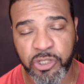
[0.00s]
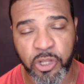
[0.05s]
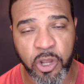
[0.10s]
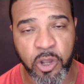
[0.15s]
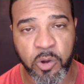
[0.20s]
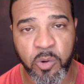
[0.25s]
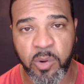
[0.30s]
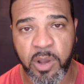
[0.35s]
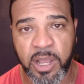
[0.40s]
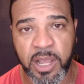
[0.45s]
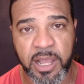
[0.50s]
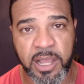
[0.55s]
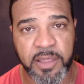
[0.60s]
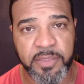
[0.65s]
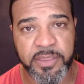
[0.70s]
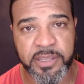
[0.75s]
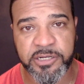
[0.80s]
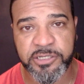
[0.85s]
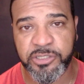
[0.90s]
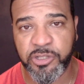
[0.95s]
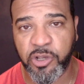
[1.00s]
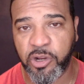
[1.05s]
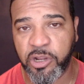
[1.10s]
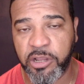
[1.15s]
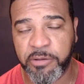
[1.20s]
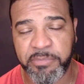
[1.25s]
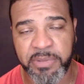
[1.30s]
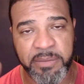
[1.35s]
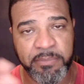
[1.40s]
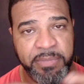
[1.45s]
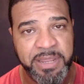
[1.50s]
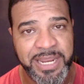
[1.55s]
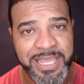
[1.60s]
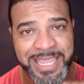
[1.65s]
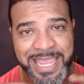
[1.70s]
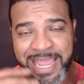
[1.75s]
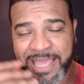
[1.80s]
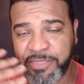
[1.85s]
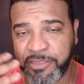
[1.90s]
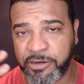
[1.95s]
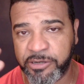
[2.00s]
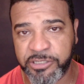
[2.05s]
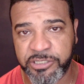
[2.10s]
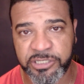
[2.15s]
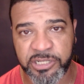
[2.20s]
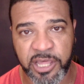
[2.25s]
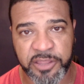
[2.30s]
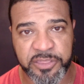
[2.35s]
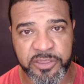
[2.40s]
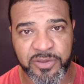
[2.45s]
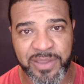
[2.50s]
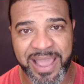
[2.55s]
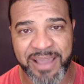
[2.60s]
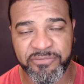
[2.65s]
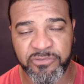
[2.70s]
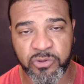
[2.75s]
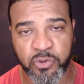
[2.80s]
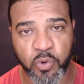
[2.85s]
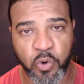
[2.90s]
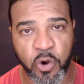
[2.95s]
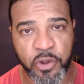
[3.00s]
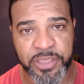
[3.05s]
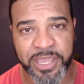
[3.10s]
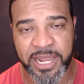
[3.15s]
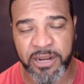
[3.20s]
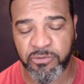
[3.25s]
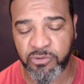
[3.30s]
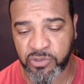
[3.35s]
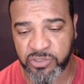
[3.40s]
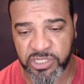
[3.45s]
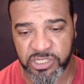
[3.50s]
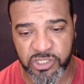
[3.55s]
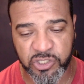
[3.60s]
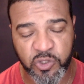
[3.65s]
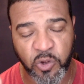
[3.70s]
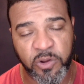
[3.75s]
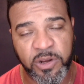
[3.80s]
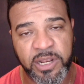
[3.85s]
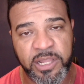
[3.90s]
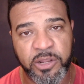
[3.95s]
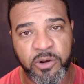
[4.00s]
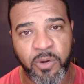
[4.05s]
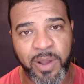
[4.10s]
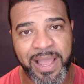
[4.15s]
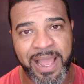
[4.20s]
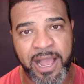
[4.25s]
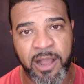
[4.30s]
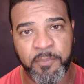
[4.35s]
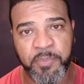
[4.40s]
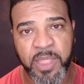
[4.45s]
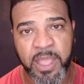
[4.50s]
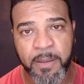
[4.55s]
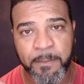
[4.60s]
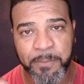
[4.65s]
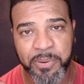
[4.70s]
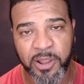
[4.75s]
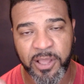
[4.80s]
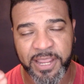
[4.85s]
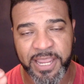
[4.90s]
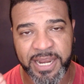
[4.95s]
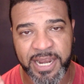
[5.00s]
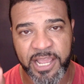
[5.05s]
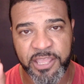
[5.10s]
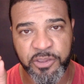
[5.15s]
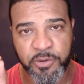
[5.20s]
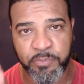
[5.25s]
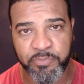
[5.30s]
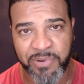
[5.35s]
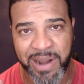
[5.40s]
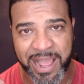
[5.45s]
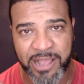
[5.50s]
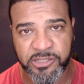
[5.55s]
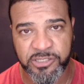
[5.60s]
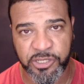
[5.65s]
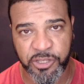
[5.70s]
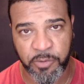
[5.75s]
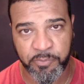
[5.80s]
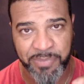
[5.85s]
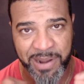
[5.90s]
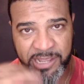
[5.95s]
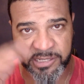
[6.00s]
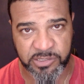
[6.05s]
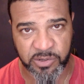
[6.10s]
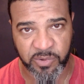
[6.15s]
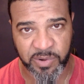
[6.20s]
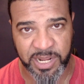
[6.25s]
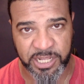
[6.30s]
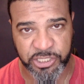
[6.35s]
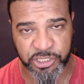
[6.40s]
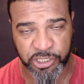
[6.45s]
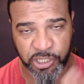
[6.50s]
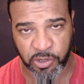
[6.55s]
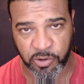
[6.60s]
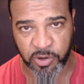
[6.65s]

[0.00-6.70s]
no commitment. Again, there's nothing you have to do. All you gotta do is install a little plugin on your browser. Your browser will let you